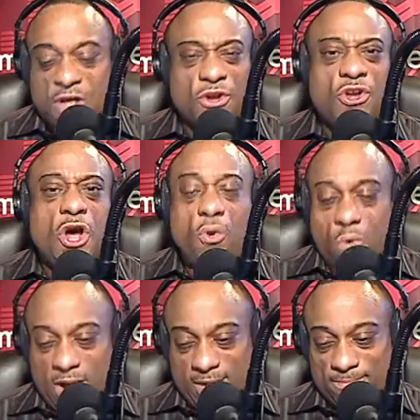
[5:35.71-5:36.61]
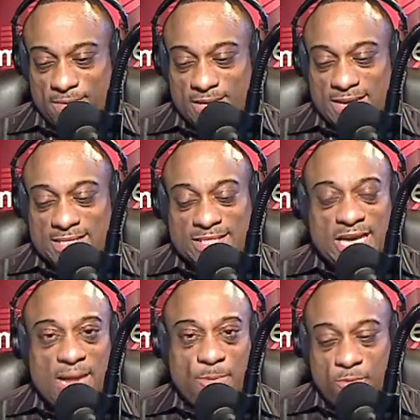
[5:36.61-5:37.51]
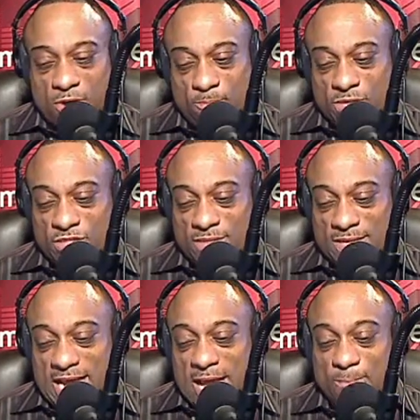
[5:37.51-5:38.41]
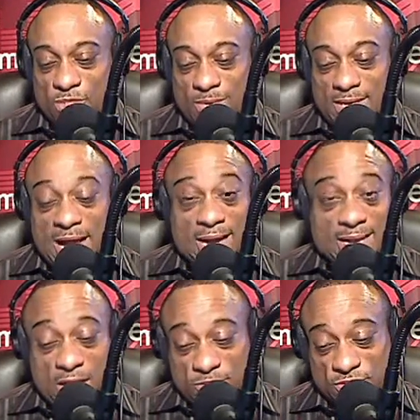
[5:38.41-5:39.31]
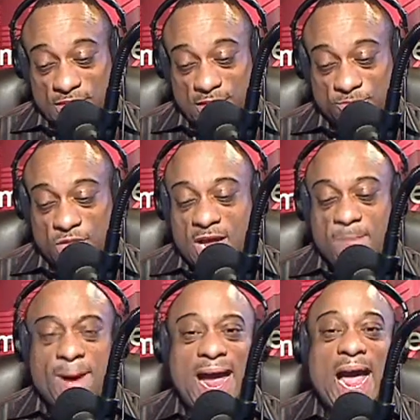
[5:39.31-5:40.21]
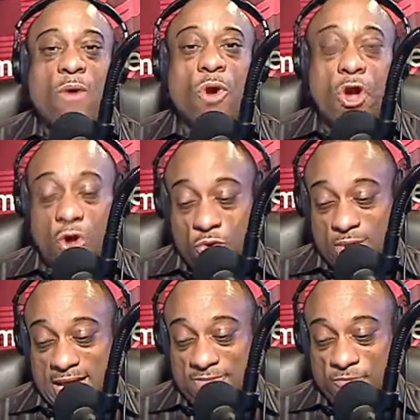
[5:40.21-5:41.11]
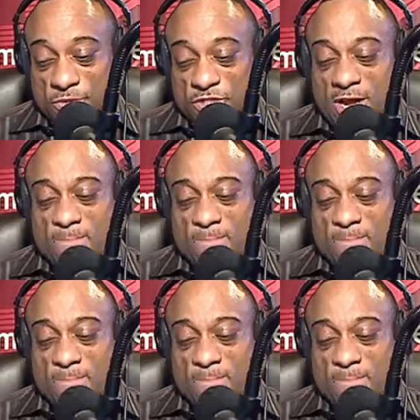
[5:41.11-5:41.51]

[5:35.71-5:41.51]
No one is capable of bridging the gap between God and ourselves by our own efforts,